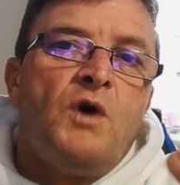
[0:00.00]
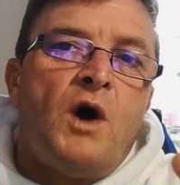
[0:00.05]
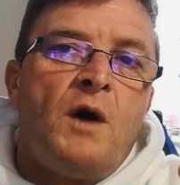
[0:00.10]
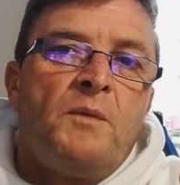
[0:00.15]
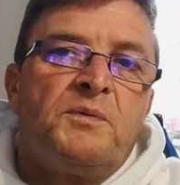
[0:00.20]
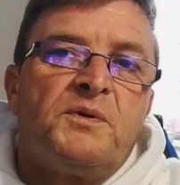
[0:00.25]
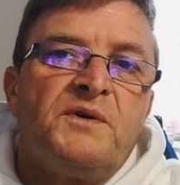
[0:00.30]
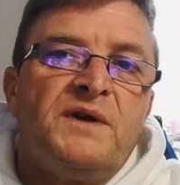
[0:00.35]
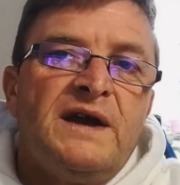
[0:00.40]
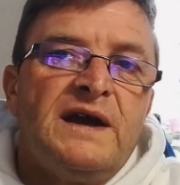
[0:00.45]

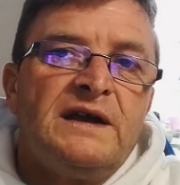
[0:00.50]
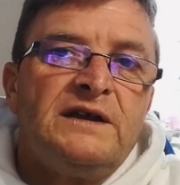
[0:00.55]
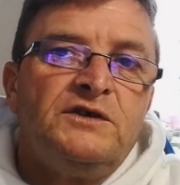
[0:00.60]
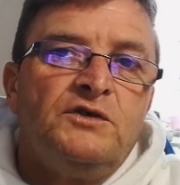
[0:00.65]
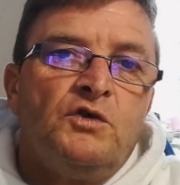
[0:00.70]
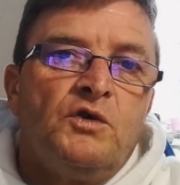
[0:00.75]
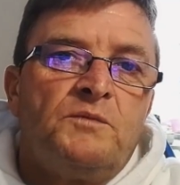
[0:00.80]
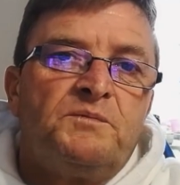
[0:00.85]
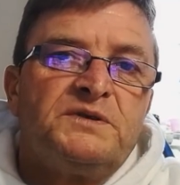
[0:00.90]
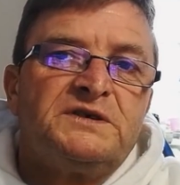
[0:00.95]
operate
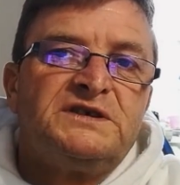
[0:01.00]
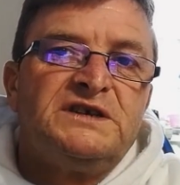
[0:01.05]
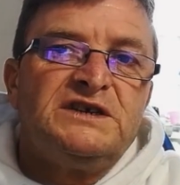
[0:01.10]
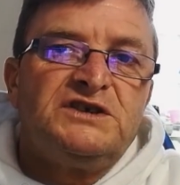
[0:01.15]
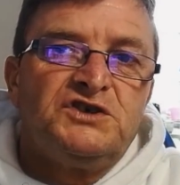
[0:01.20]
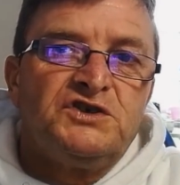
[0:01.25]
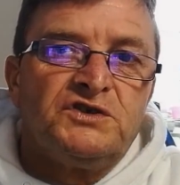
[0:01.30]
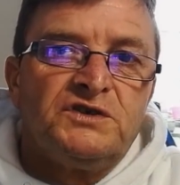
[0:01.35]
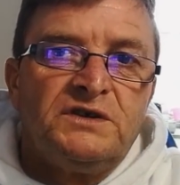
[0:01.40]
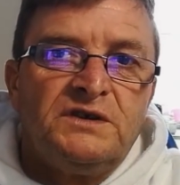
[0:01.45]
your
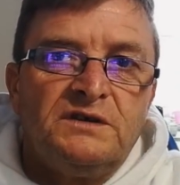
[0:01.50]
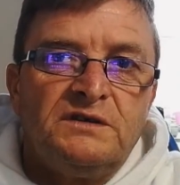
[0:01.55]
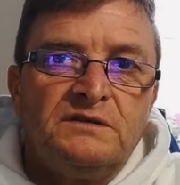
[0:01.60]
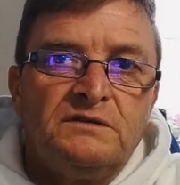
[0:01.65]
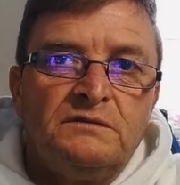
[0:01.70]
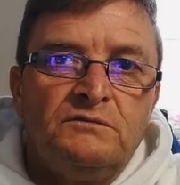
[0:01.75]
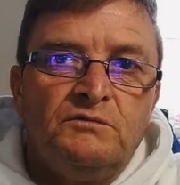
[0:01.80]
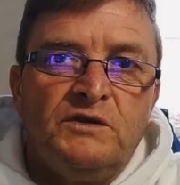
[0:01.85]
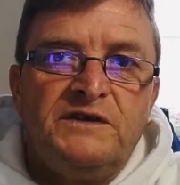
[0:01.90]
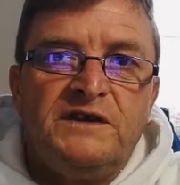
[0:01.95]
position
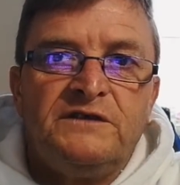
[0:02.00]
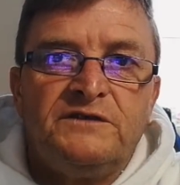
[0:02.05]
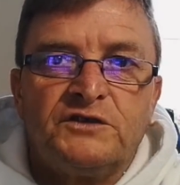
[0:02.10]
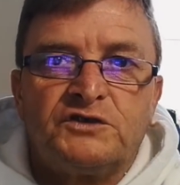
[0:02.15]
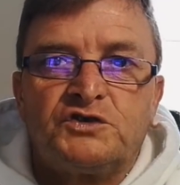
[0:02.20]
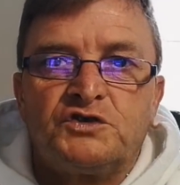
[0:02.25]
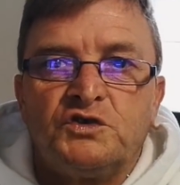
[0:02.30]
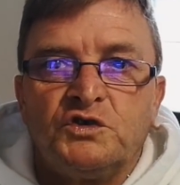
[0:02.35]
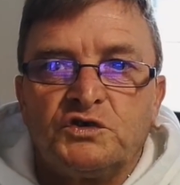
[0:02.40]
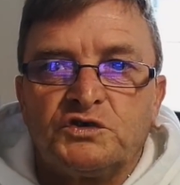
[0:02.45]
within the
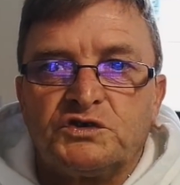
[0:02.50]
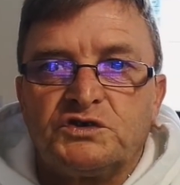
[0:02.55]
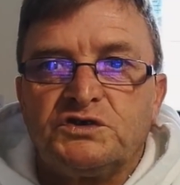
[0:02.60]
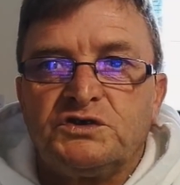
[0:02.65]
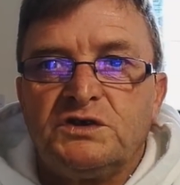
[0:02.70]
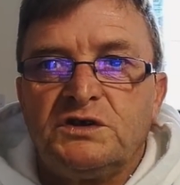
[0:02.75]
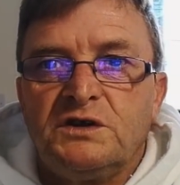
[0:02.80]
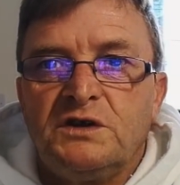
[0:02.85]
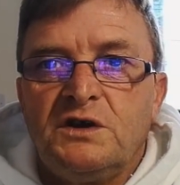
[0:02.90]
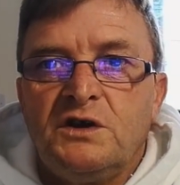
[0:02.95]
trust.
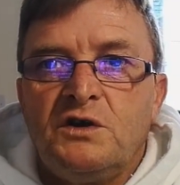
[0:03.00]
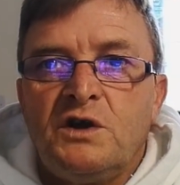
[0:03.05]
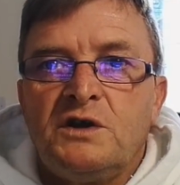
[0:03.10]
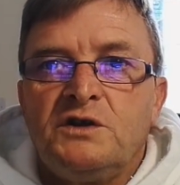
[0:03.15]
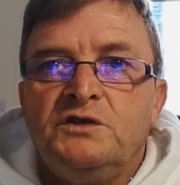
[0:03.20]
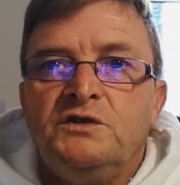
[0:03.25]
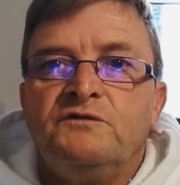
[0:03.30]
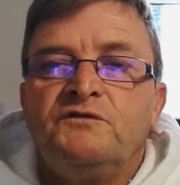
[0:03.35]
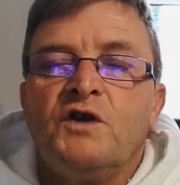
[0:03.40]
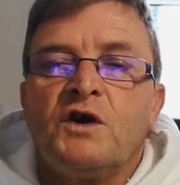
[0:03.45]

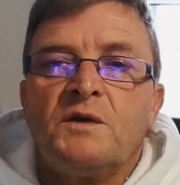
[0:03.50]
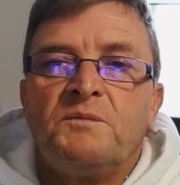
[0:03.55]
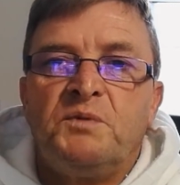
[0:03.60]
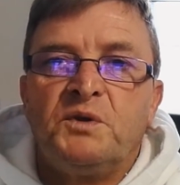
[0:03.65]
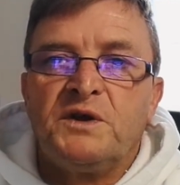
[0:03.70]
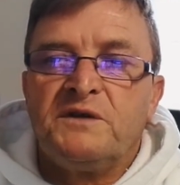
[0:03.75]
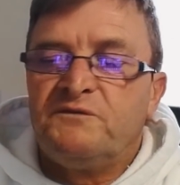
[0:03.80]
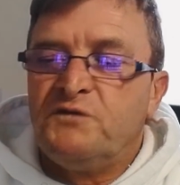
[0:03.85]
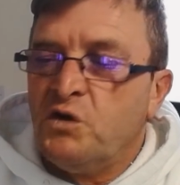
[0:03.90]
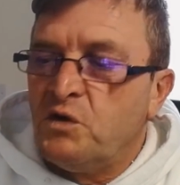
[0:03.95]
You've got to put
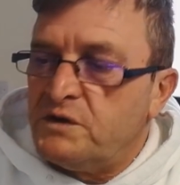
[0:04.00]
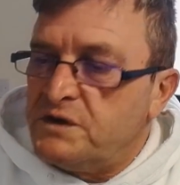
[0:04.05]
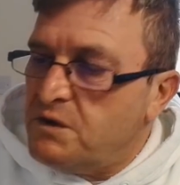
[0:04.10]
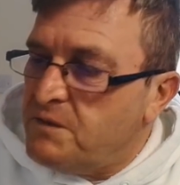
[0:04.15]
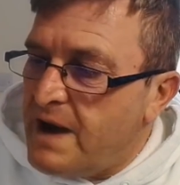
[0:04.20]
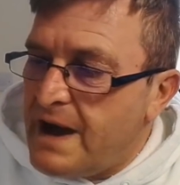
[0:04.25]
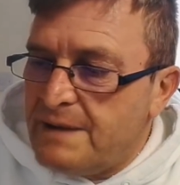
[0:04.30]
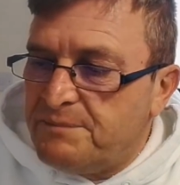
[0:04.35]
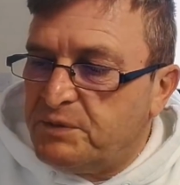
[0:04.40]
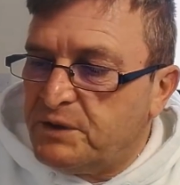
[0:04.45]
it forward. Now,
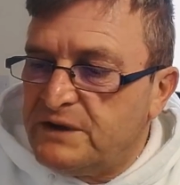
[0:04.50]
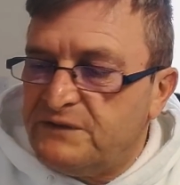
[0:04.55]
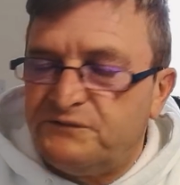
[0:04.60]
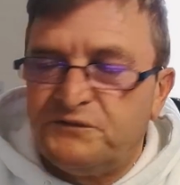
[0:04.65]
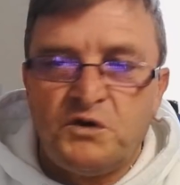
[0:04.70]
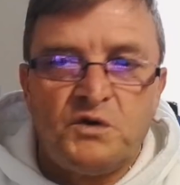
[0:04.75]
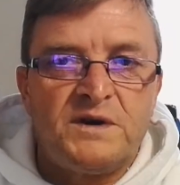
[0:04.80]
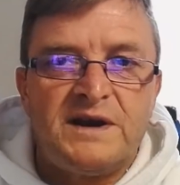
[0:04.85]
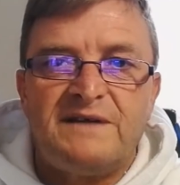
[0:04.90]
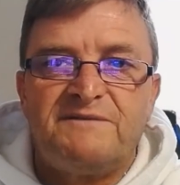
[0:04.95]
I put it
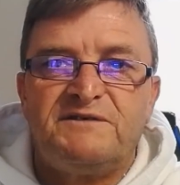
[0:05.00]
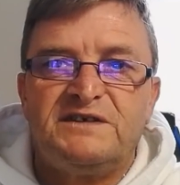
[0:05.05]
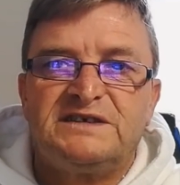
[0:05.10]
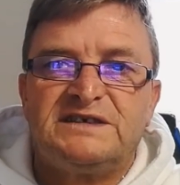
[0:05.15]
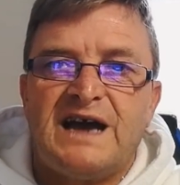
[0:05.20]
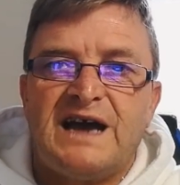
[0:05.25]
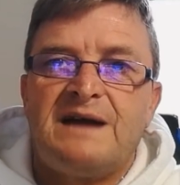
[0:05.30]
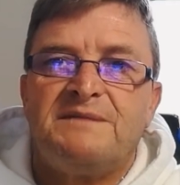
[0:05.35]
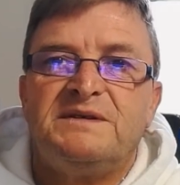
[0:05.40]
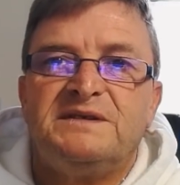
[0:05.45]
forward every
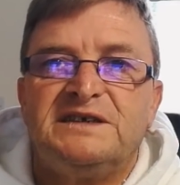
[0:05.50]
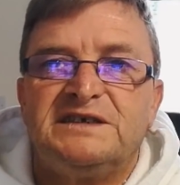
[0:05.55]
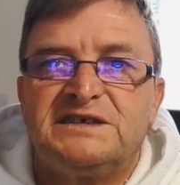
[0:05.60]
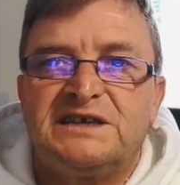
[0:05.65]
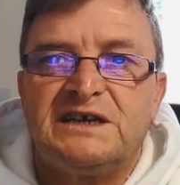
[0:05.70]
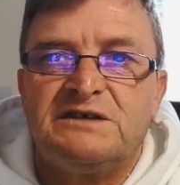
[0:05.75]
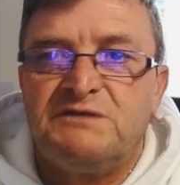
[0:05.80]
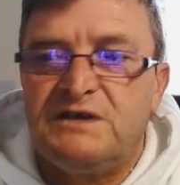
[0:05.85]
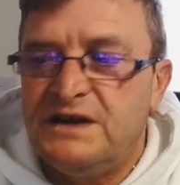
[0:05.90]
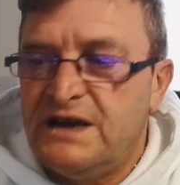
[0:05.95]
time in this
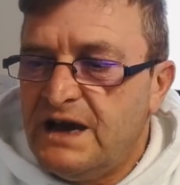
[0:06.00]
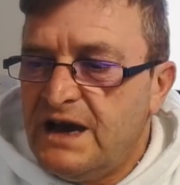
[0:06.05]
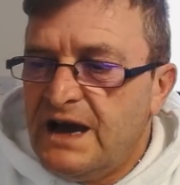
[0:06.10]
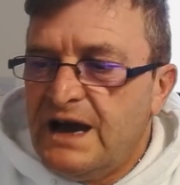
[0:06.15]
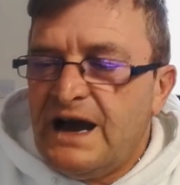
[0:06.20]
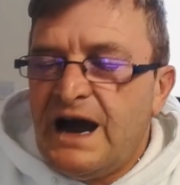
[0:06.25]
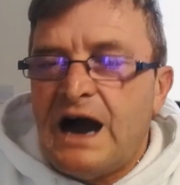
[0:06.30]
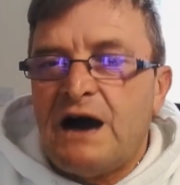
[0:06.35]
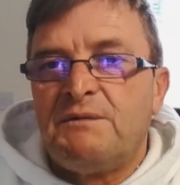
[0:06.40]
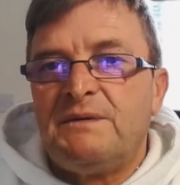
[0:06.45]
hearing.
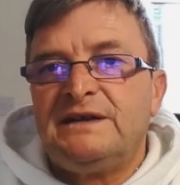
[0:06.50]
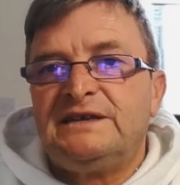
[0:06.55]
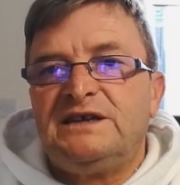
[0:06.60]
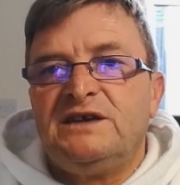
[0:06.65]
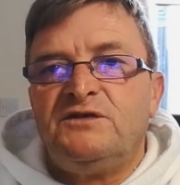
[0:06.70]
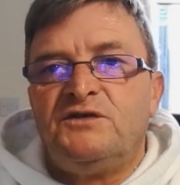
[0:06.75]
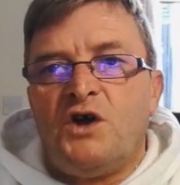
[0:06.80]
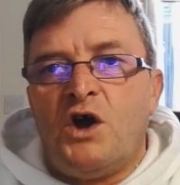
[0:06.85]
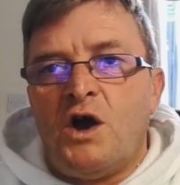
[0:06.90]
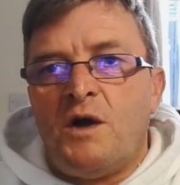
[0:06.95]
I went
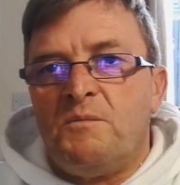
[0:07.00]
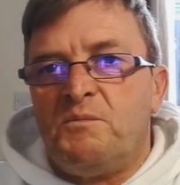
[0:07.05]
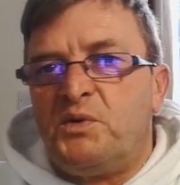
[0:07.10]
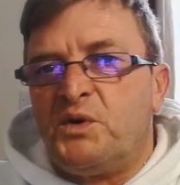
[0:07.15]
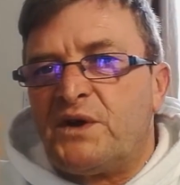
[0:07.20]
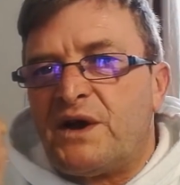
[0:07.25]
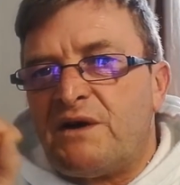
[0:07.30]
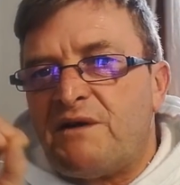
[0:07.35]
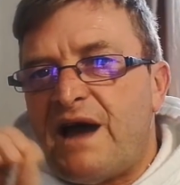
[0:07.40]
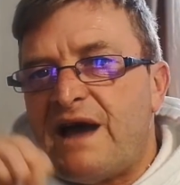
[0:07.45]
in there and
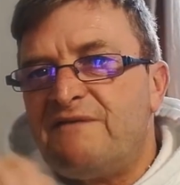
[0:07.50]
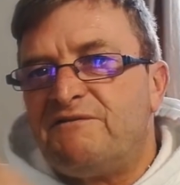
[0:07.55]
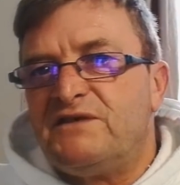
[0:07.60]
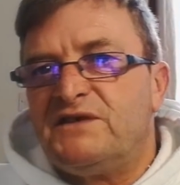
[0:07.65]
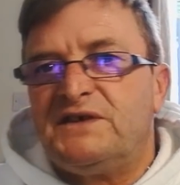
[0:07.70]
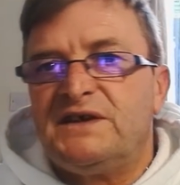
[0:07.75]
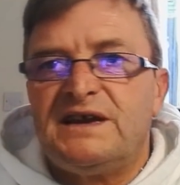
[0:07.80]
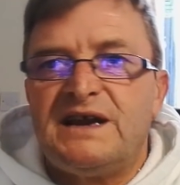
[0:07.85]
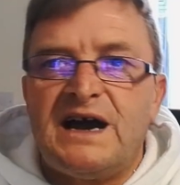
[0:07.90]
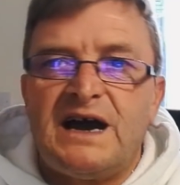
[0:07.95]
put out
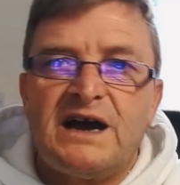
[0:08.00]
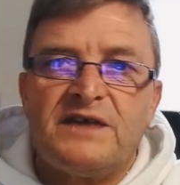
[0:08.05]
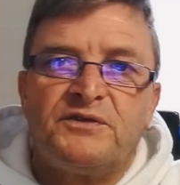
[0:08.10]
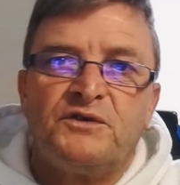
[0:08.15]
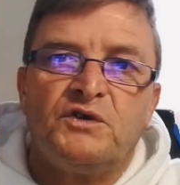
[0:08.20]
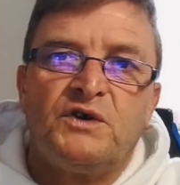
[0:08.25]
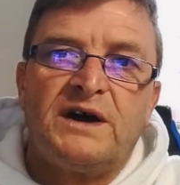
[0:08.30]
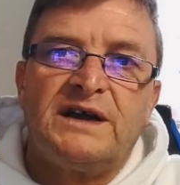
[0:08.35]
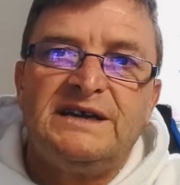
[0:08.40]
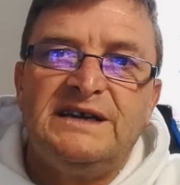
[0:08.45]
everything I
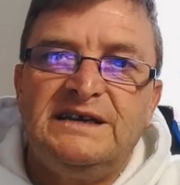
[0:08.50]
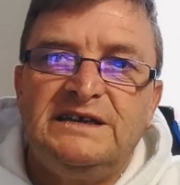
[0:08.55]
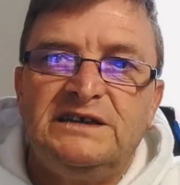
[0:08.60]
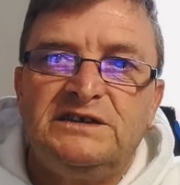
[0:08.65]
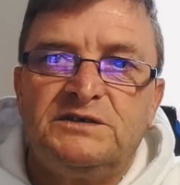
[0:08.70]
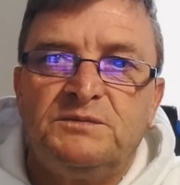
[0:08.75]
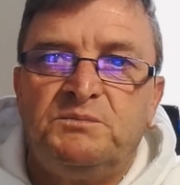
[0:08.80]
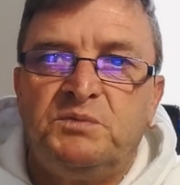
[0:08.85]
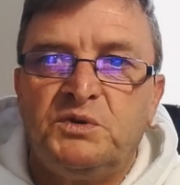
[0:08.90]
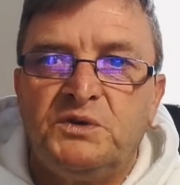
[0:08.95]
thought I needed
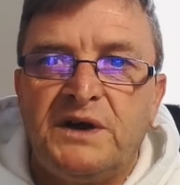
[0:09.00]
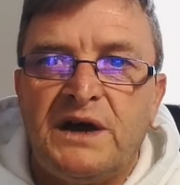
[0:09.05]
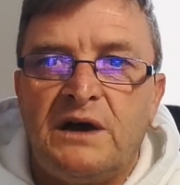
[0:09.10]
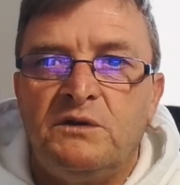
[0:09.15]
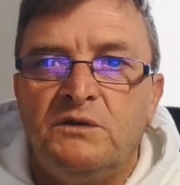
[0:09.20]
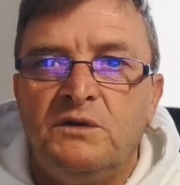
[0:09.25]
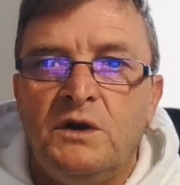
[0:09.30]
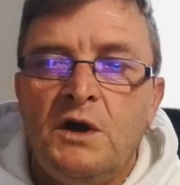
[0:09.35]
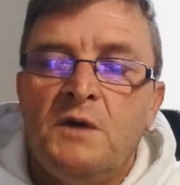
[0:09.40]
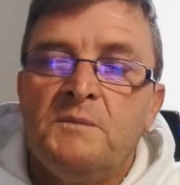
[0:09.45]
to put
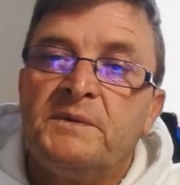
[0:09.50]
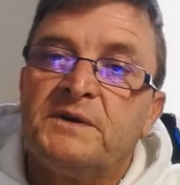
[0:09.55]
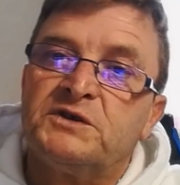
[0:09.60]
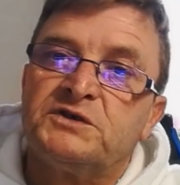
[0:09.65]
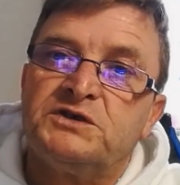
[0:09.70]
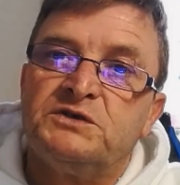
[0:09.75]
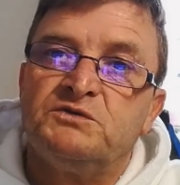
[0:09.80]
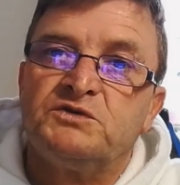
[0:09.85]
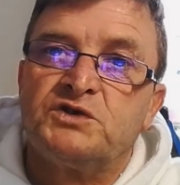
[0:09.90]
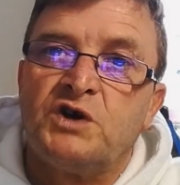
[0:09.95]
out
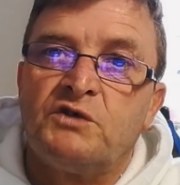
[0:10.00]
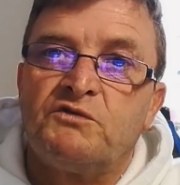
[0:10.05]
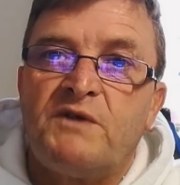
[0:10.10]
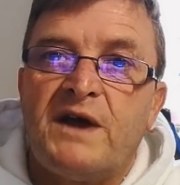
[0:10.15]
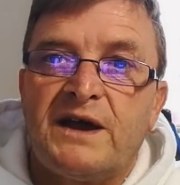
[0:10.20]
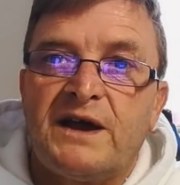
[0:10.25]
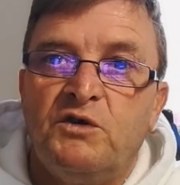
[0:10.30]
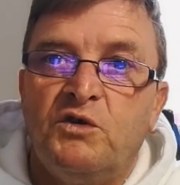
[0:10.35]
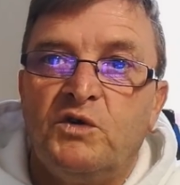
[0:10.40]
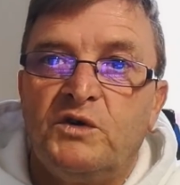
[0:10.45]
because it was on
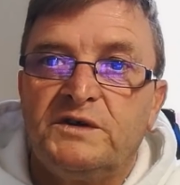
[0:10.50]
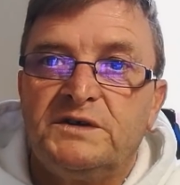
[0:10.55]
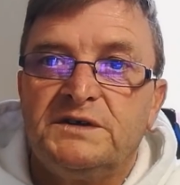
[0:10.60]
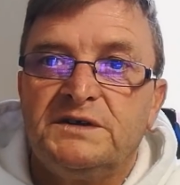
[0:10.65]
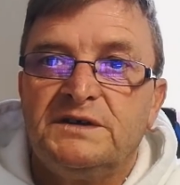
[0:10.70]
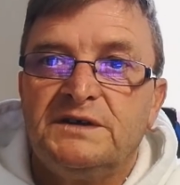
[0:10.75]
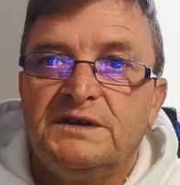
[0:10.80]
record.